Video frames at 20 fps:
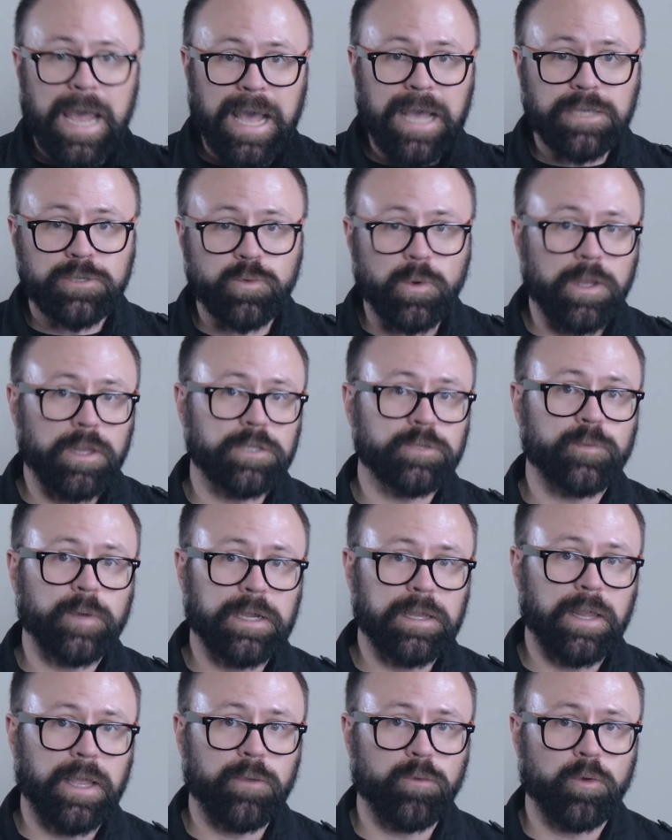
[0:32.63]
as well as
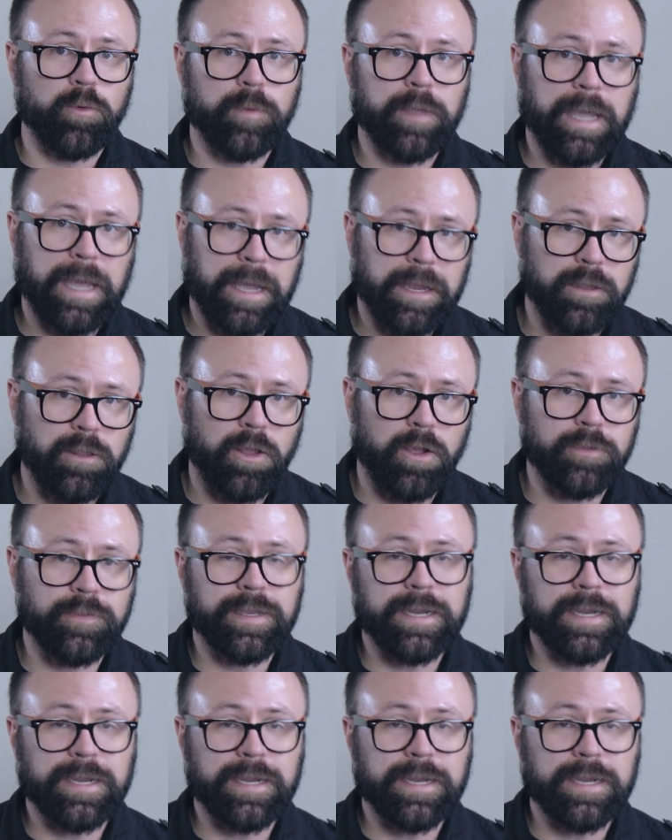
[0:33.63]
my Lightroom catalog